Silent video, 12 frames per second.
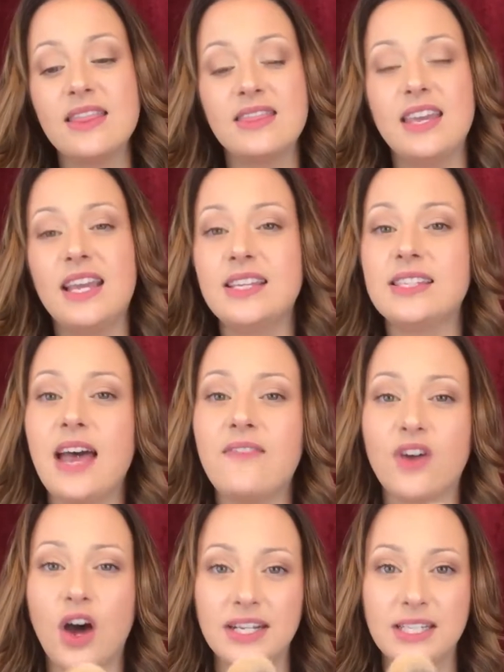These
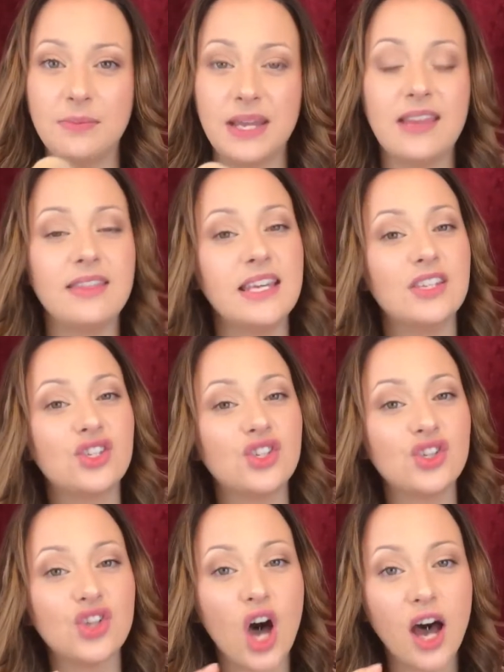have got to be the
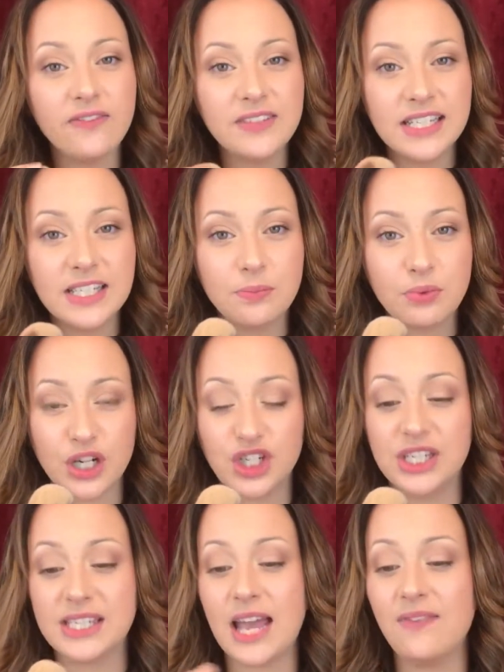softest
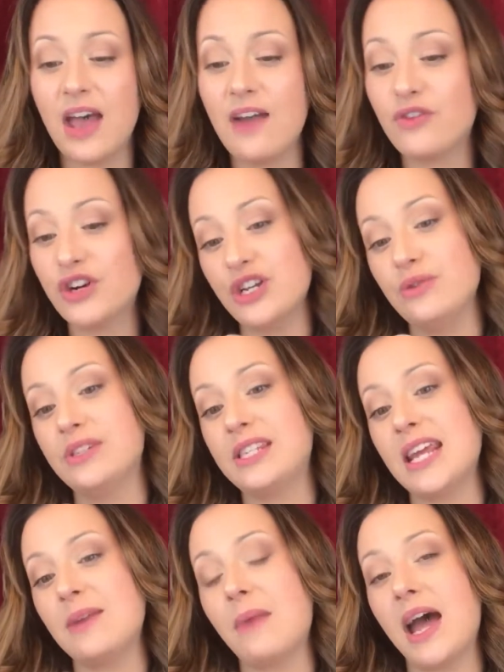brushes I've ever
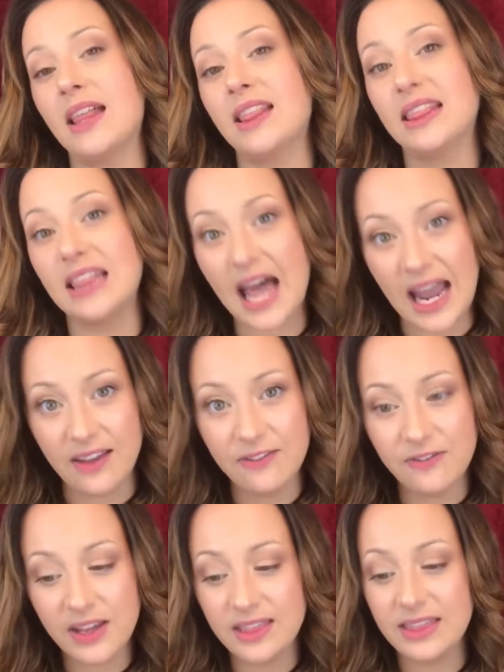used in my
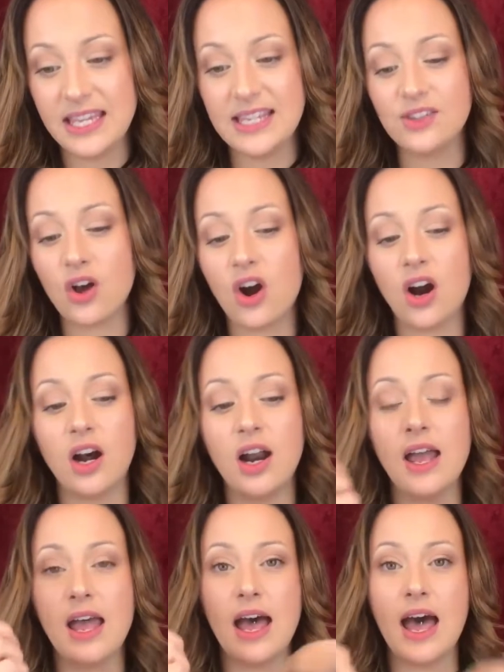life. These are
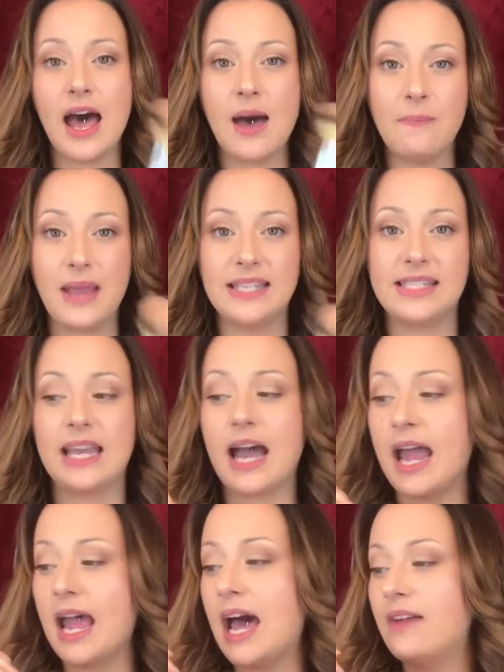amazing.
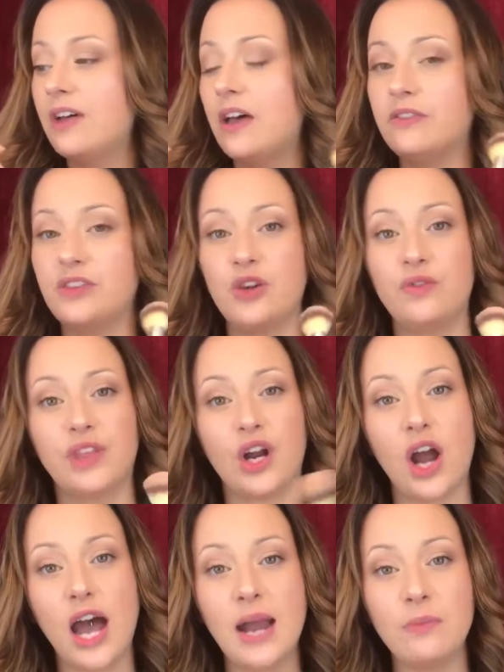I have a few of
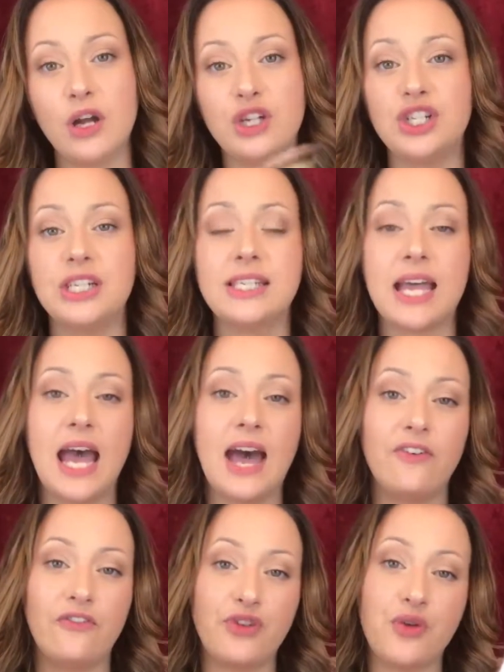their eye brushes. I
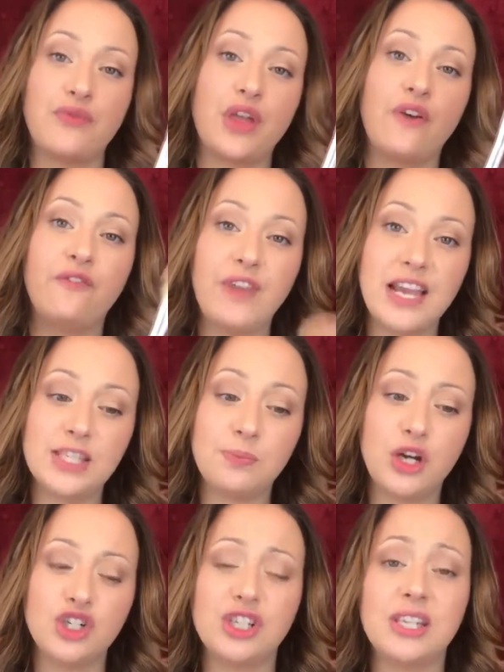have a few of their face
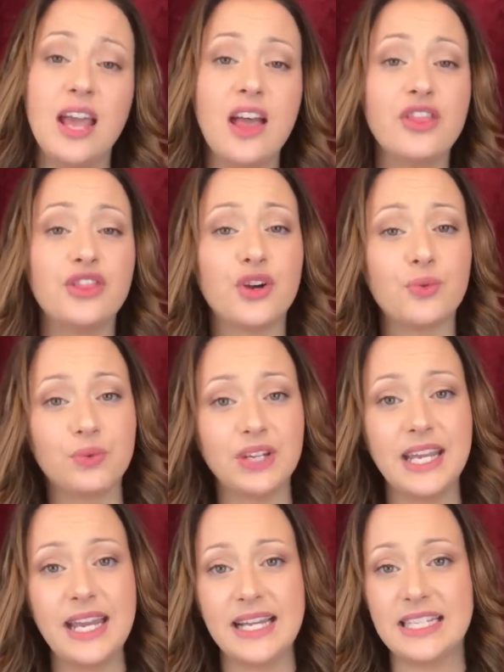brushes. They're
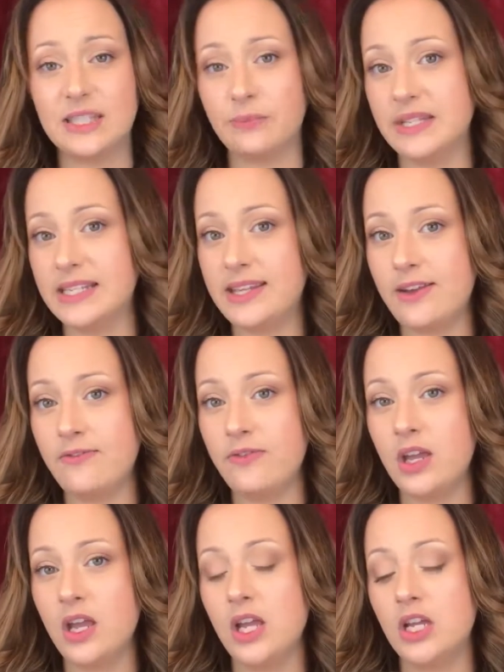really
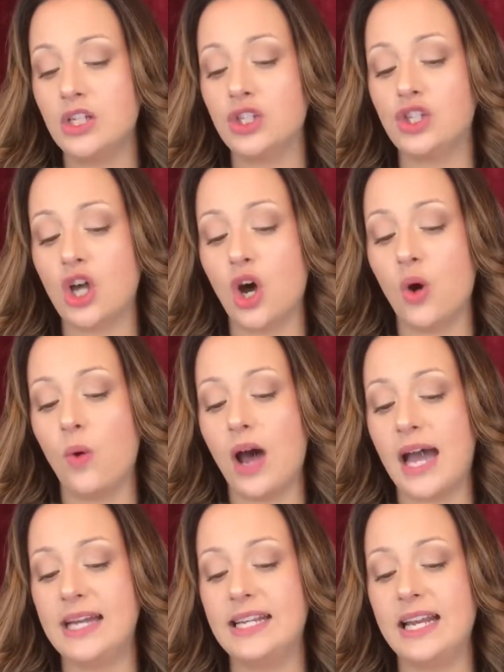expensive, so
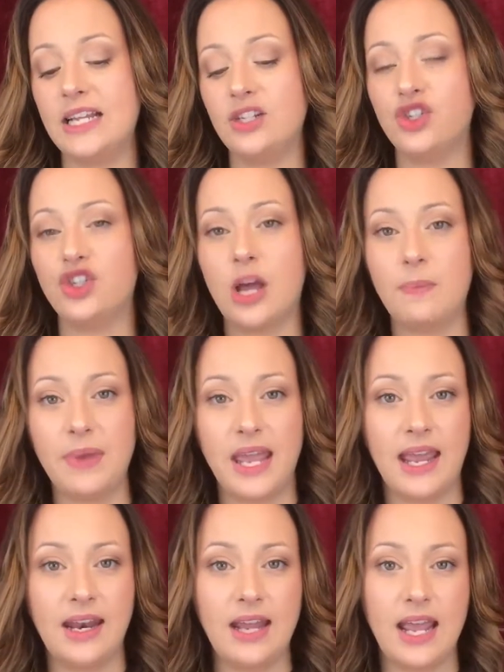I didn't jump
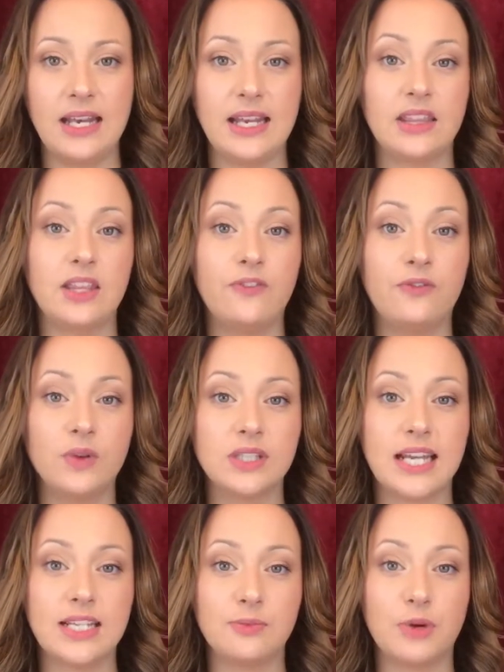in and get the
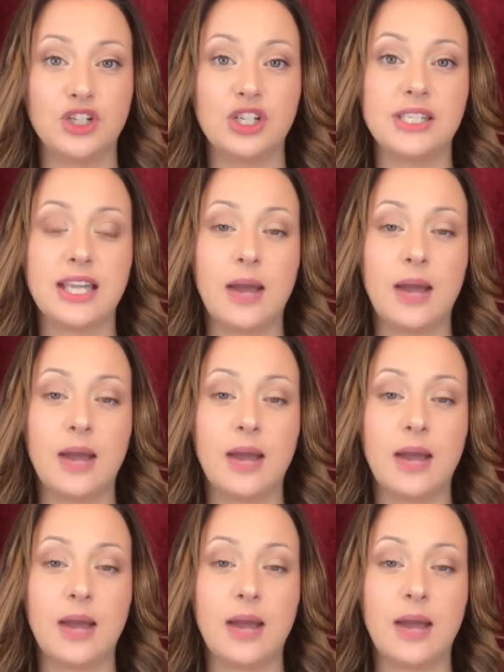full-size brushes.